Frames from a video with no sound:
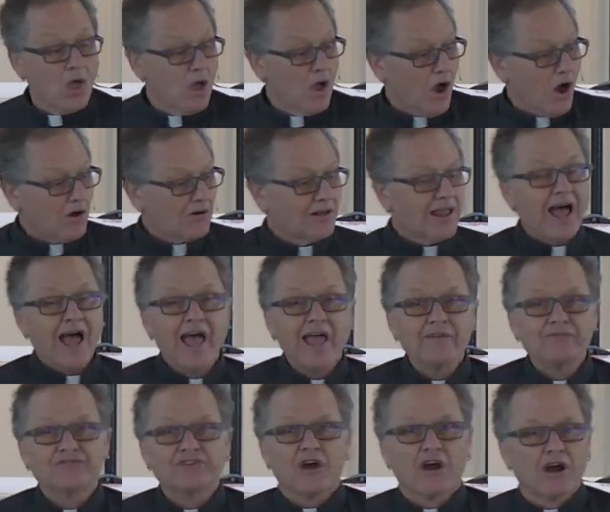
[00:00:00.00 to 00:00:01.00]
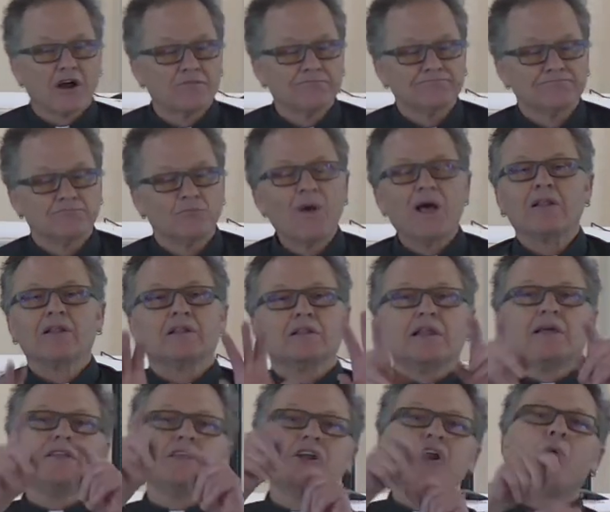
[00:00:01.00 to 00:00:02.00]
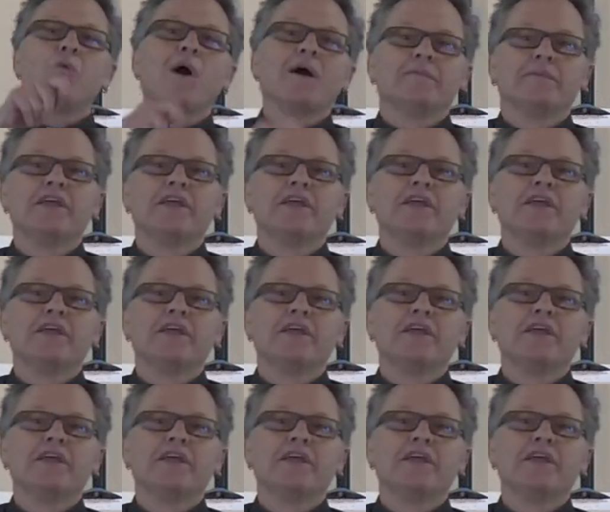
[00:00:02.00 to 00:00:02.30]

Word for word: Our lives are, well, you know what?